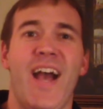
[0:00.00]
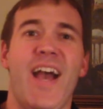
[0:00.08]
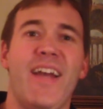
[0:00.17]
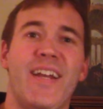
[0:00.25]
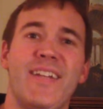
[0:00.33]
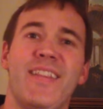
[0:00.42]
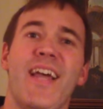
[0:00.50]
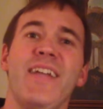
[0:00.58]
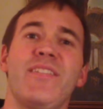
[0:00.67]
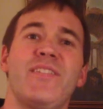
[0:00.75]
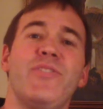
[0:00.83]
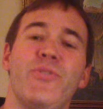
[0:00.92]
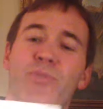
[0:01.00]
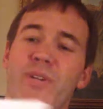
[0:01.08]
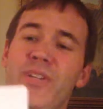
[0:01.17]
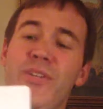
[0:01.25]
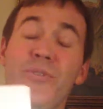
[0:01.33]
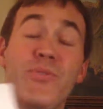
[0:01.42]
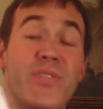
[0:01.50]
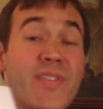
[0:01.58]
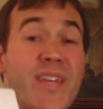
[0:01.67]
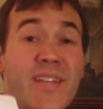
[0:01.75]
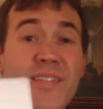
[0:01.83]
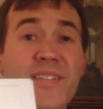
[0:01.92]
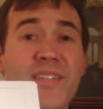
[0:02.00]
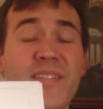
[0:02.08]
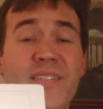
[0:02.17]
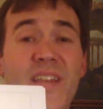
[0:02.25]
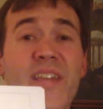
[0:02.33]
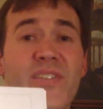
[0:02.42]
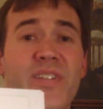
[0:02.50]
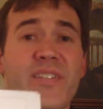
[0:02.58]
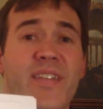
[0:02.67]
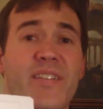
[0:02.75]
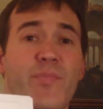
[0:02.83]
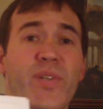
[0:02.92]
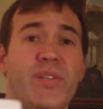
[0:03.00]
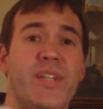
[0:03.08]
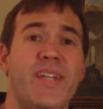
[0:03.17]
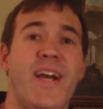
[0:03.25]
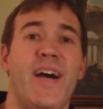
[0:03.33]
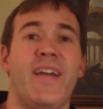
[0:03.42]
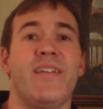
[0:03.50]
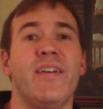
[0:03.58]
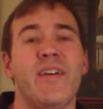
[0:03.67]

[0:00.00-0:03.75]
and I'd like to use this Sage Accessibility Guide